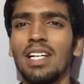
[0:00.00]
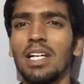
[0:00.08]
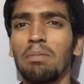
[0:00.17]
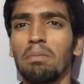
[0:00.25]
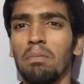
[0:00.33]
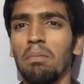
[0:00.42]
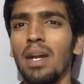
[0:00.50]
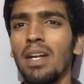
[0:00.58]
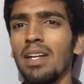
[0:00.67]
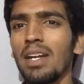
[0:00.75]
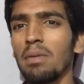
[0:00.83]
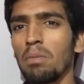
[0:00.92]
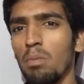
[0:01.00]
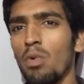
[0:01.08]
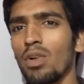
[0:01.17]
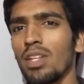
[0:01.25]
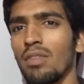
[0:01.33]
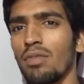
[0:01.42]
It may take
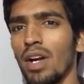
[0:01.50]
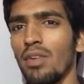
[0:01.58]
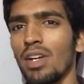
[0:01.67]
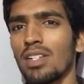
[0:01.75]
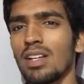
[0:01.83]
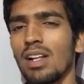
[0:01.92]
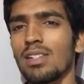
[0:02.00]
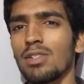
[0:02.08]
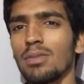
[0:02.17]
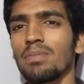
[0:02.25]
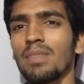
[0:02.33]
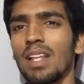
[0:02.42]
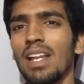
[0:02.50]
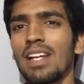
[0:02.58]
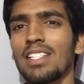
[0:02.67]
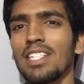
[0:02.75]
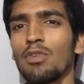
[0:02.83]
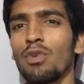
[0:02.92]
more than 5 years also.
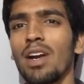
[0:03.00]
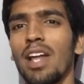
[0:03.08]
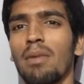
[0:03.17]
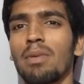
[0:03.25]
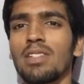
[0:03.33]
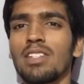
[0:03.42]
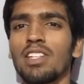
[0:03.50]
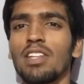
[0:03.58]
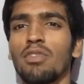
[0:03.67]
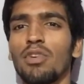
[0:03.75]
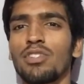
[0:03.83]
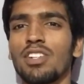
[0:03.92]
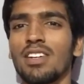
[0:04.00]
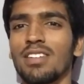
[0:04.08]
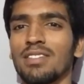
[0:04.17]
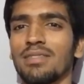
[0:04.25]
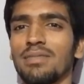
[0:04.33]
Let's see what happens in the future.